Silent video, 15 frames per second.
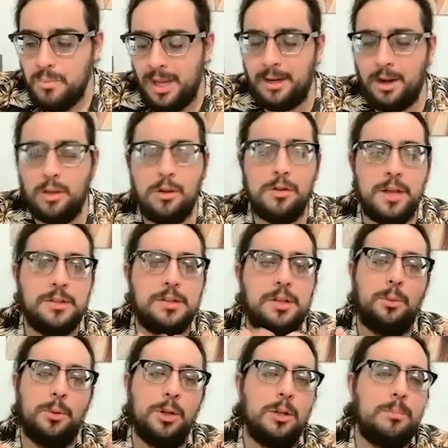and other things that
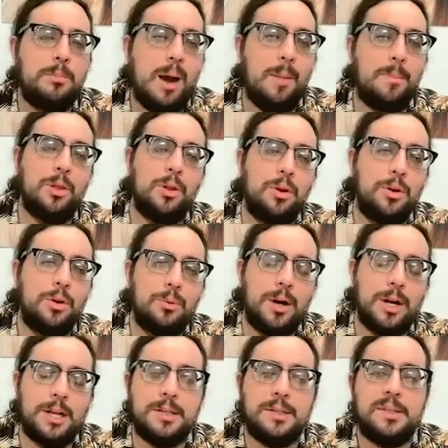are really popular in the
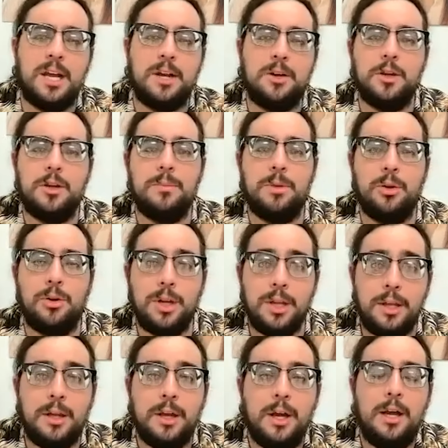running and cycling
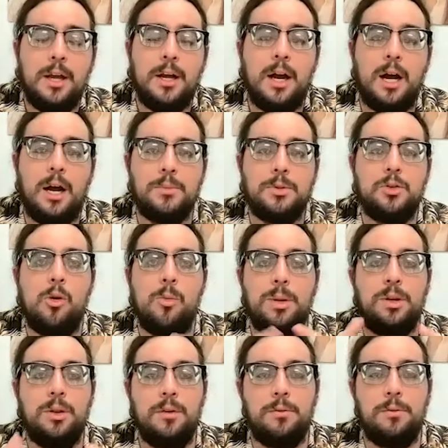community. Um, so we'll
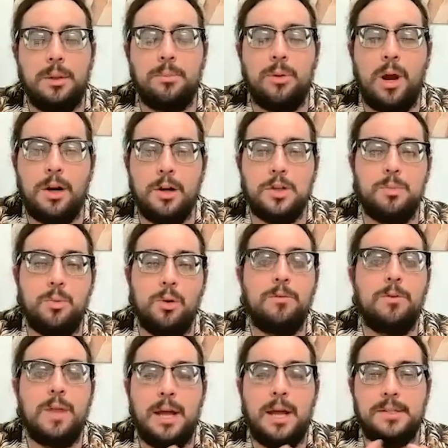be delivering products more
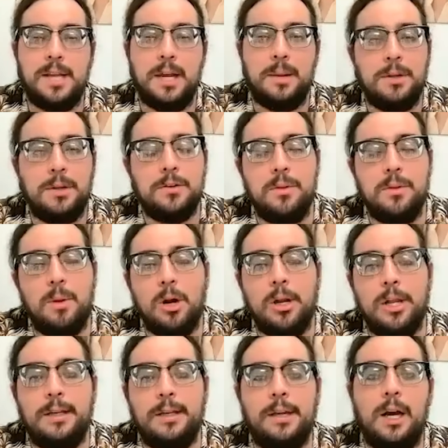for that segment of the
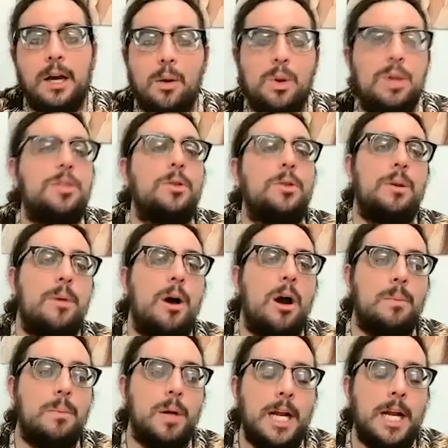market uh, with the
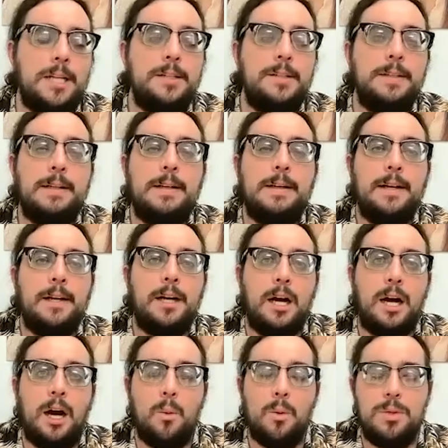Reebok brand.
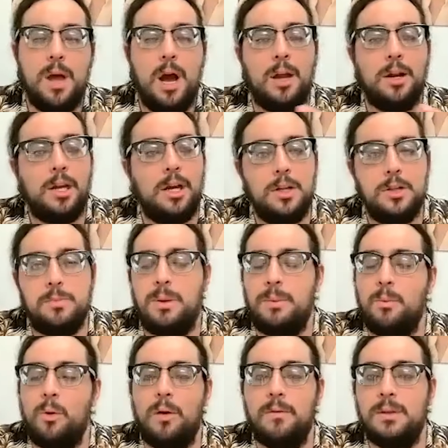Uh, with Nautica, it's a
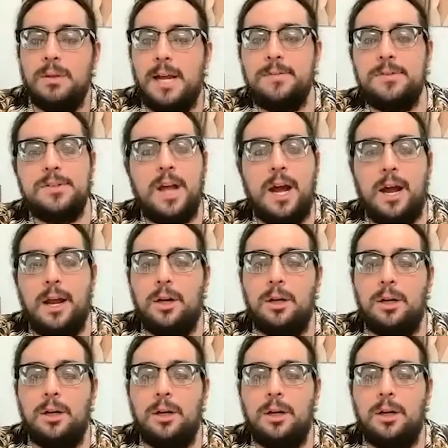bit more of a
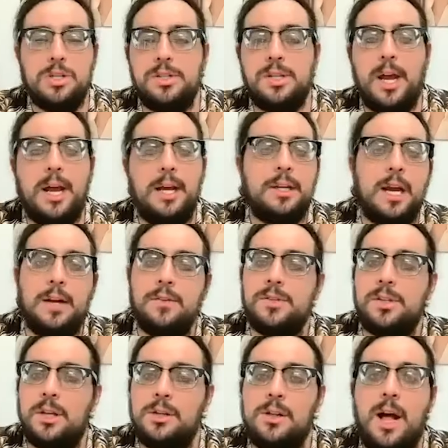lifestyle, oceanside kind of
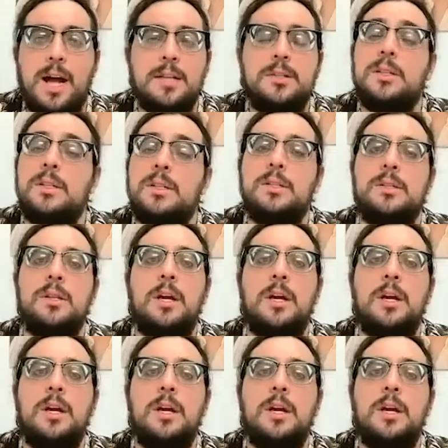sunglasses,